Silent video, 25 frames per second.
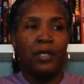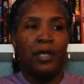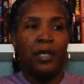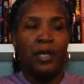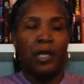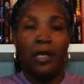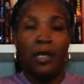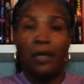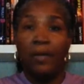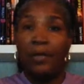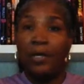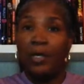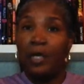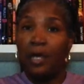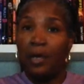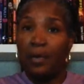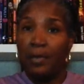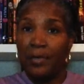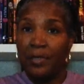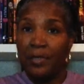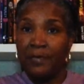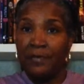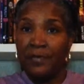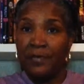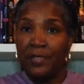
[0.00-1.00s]
Um, a
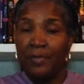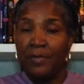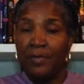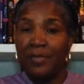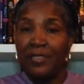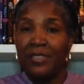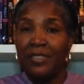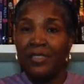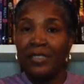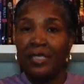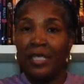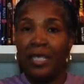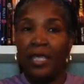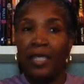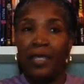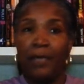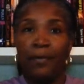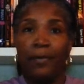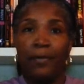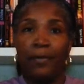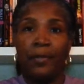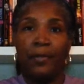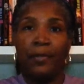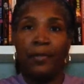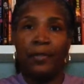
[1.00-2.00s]
couple of them
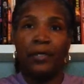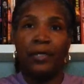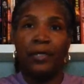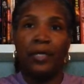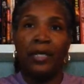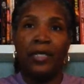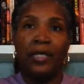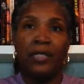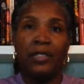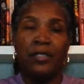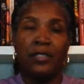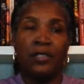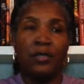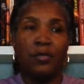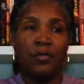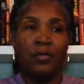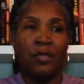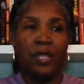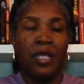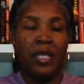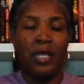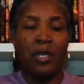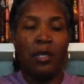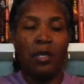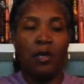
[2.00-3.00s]
escape, and so
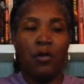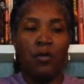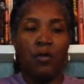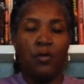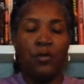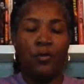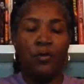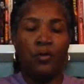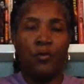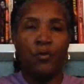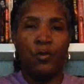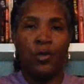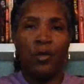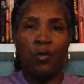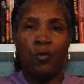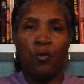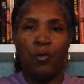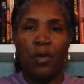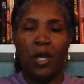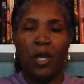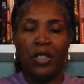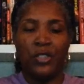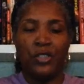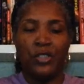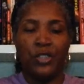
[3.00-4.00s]
now we're
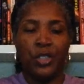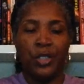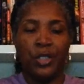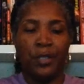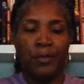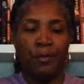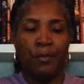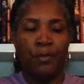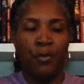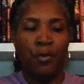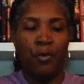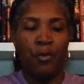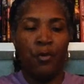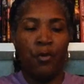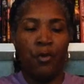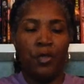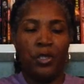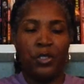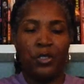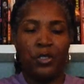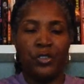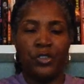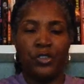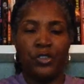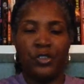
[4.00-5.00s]
watching
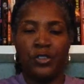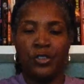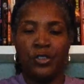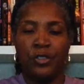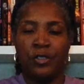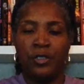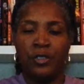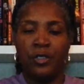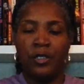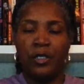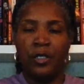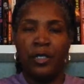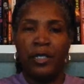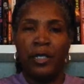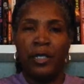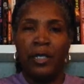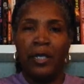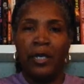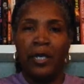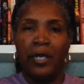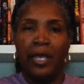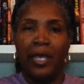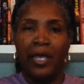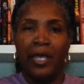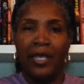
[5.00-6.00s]
Porsche
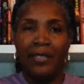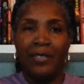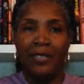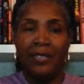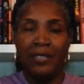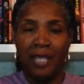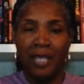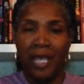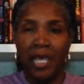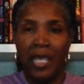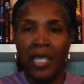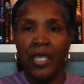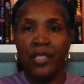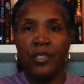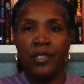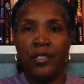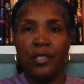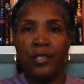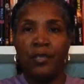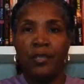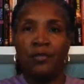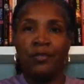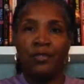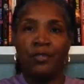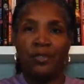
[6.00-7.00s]
at ten
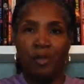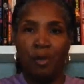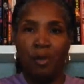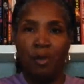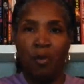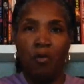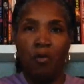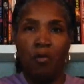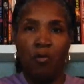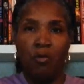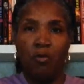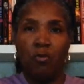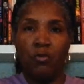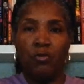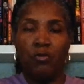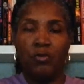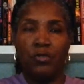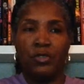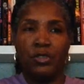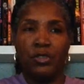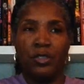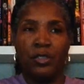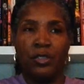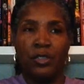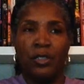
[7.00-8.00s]
years
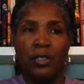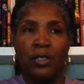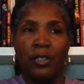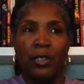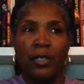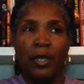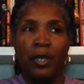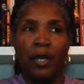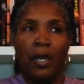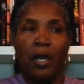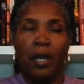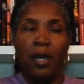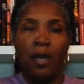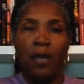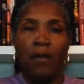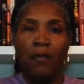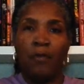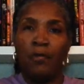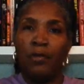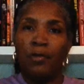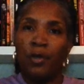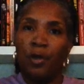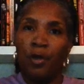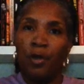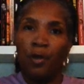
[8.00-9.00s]
old
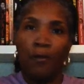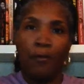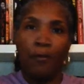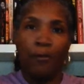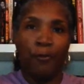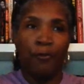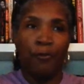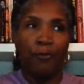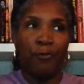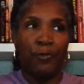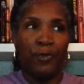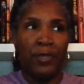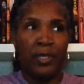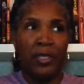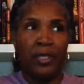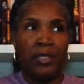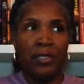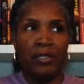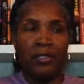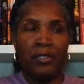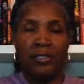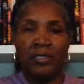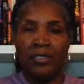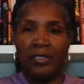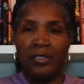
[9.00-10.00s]
um, go through
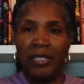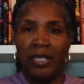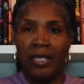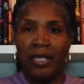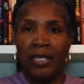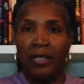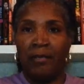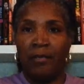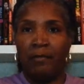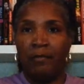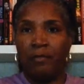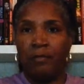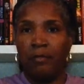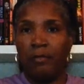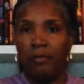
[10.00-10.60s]
things that